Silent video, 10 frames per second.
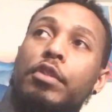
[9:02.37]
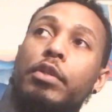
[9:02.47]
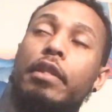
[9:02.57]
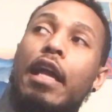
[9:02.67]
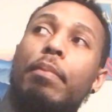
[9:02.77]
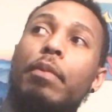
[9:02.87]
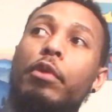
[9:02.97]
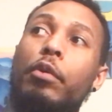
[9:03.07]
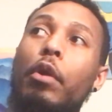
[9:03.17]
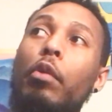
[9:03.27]
So a lot of people
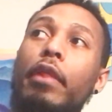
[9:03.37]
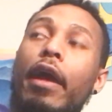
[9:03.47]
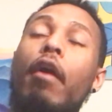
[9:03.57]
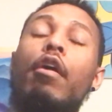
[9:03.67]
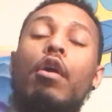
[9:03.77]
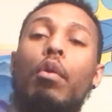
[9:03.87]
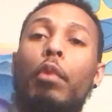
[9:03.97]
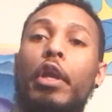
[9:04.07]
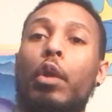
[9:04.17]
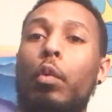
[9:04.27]
don't know that when you're